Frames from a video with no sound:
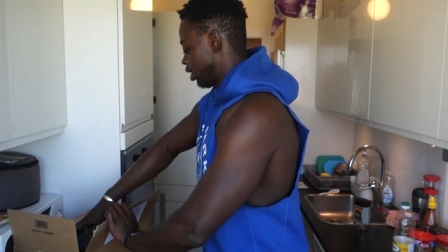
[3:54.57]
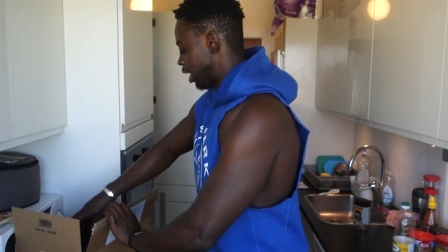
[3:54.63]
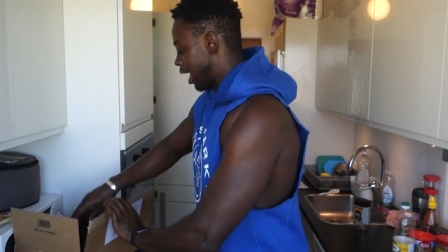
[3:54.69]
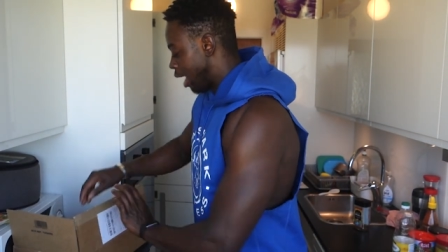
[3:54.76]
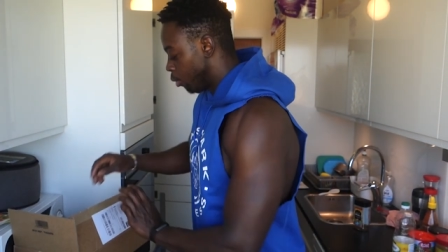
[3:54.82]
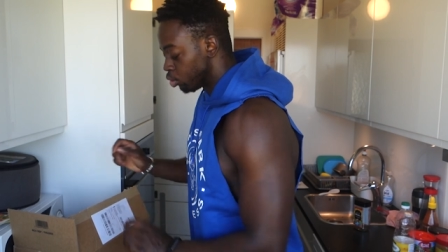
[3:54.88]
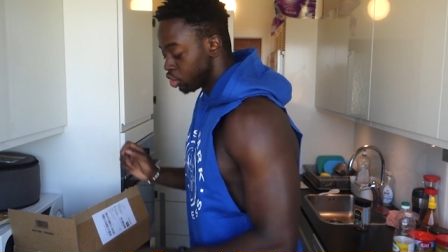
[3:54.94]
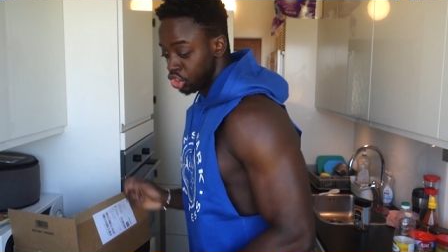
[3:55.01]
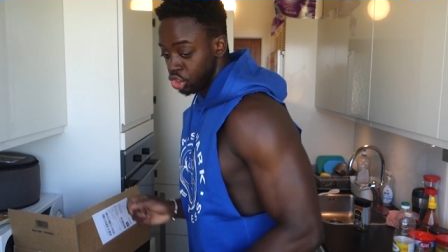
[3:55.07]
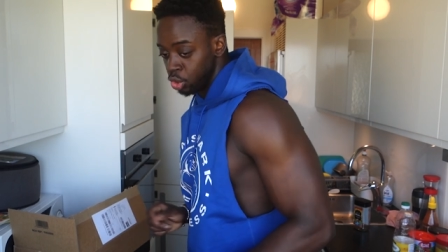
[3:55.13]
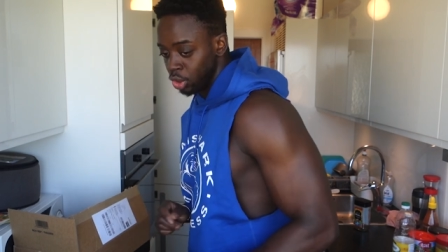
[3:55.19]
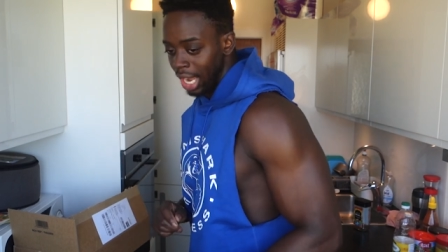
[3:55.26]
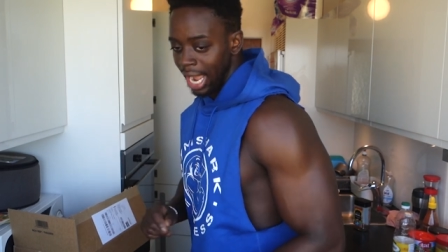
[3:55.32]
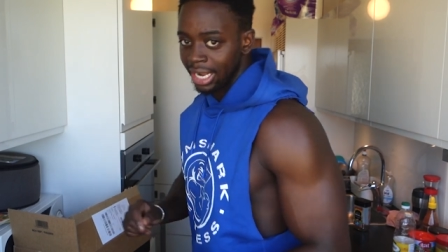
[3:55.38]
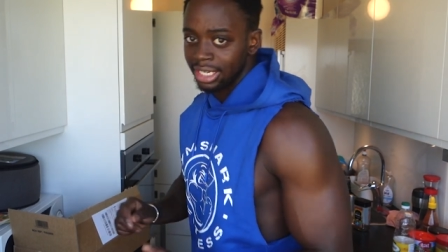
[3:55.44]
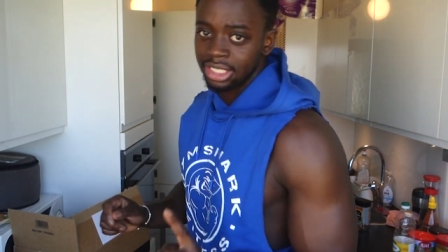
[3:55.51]
I will see you
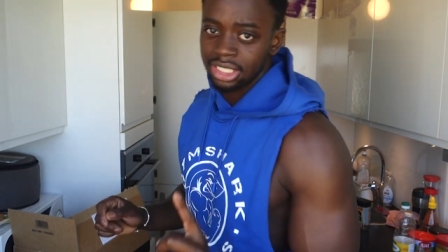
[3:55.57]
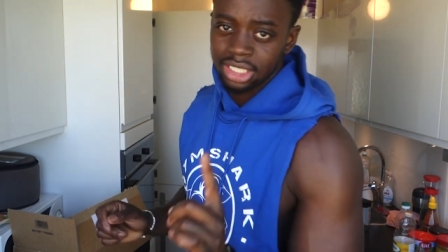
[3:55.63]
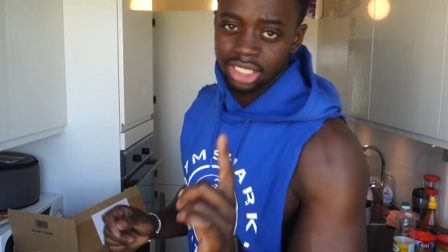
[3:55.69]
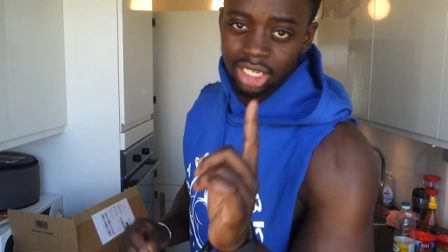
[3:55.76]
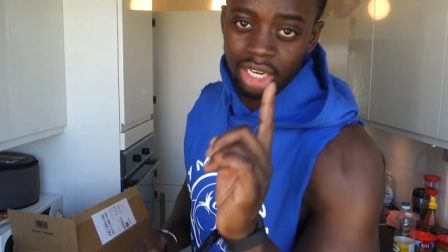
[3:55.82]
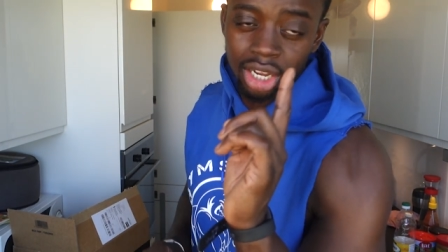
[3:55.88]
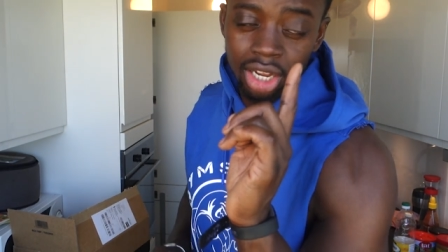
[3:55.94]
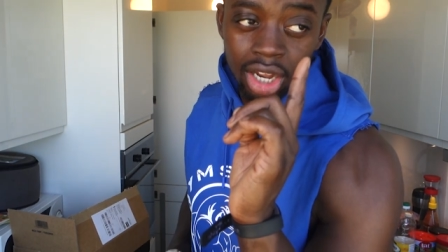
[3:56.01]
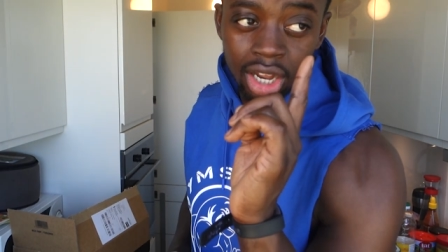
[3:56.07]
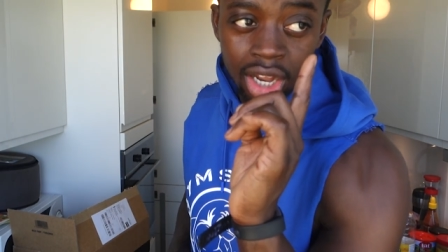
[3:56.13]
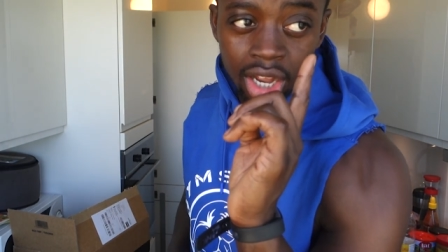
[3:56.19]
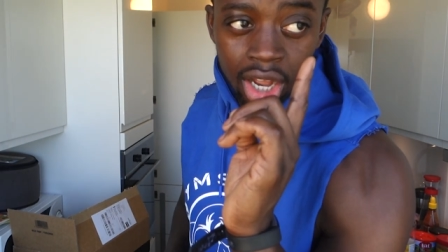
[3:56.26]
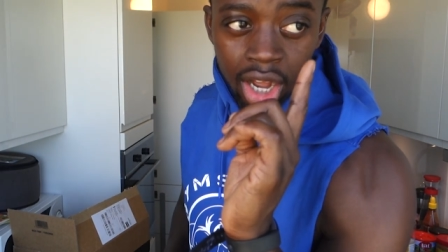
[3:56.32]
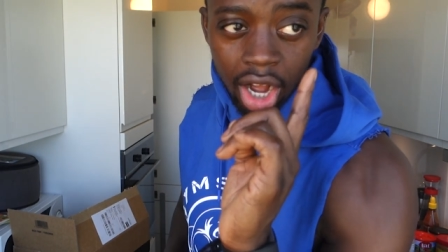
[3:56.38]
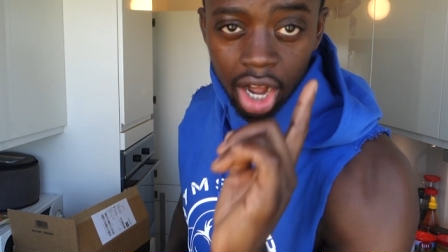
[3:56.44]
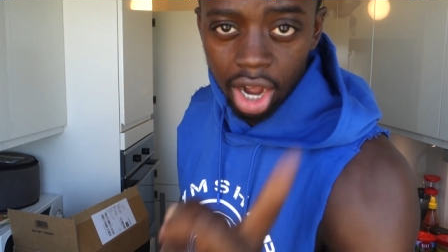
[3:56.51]
guys
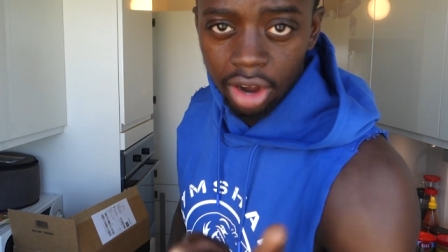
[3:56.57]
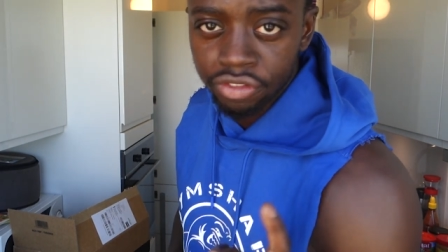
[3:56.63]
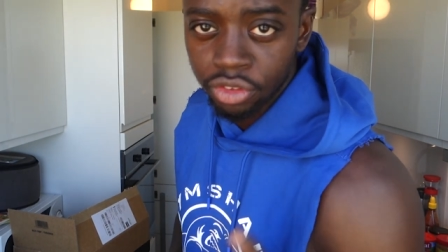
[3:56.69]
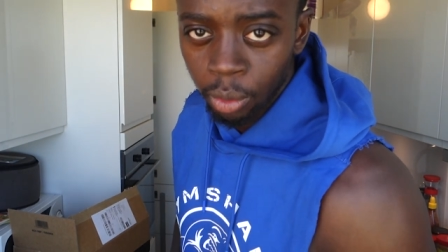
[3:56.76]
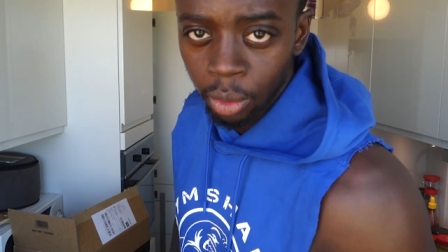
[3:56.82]
after